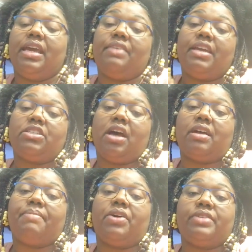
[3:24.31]
And they talk
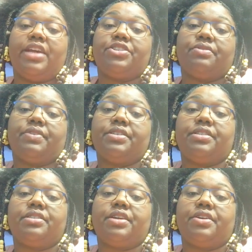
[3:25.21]
about nature
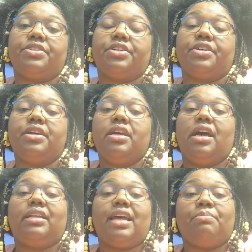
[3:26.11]
versus nurture.
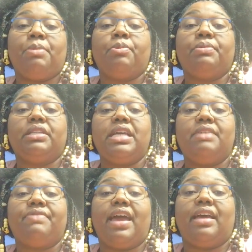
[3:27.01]
A lot of people
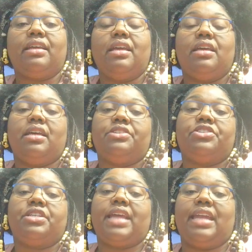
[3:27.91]
believe that it's
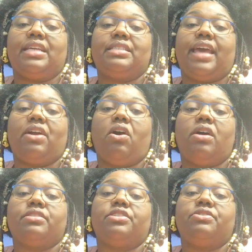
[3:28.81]
genetics that
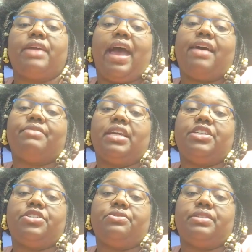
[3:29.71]
causes you to have the
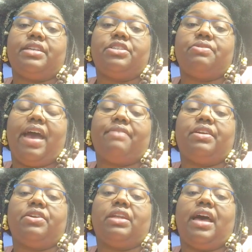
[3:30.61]
issues that you have
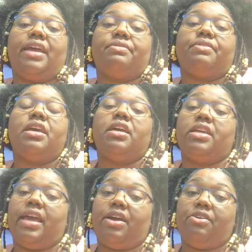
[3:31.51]
in your life,
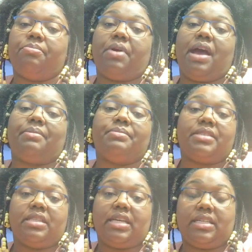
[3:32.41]
your health problems,
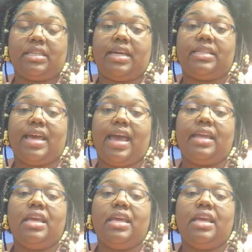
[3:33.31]
and things like that.